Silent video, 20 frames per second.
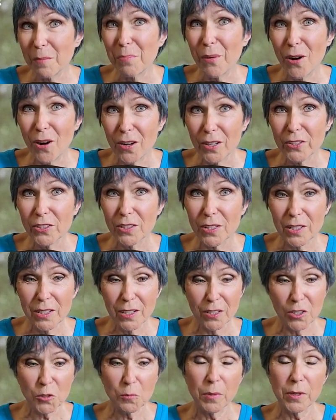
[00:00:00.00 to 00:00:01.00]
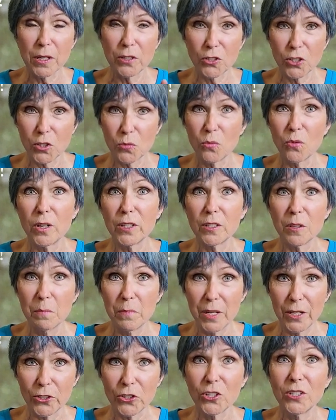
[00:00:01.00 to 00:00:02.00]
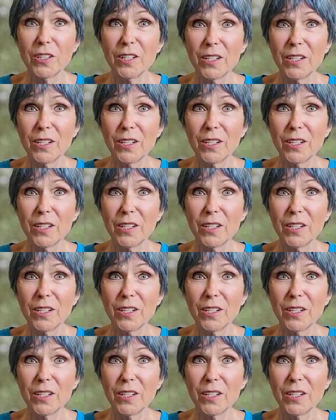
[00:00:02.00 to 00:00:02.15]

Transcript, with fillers: pause is, but I just want to mention